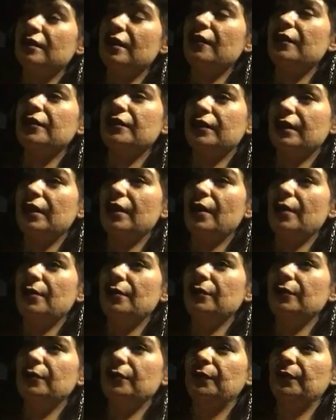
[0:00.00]
another
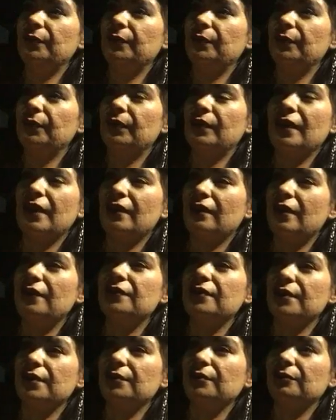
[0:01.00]
Leo, they
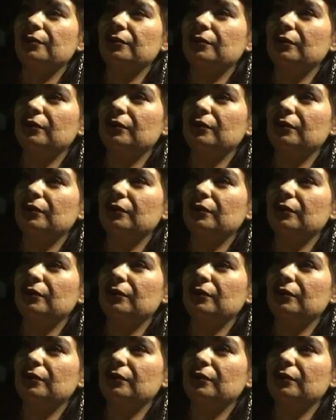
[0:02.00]
love you.